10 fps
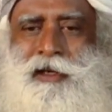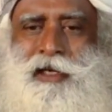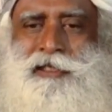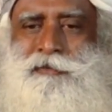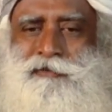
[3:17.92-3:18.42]

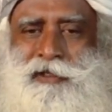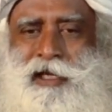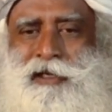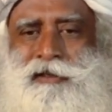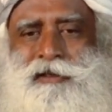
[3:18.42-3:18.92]
Except for
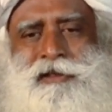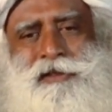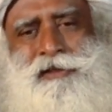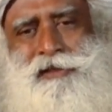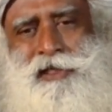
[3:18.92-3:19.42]
that, it
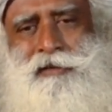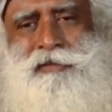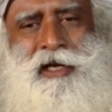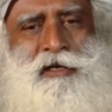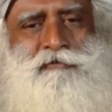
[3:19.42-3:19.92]
is the same
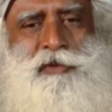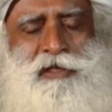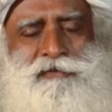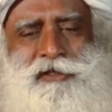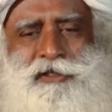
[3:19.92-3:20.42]
kind of
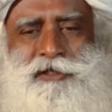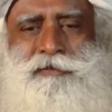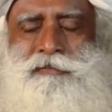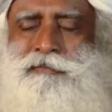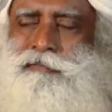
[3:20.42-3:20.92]
belief
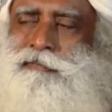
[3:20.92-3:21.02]
system.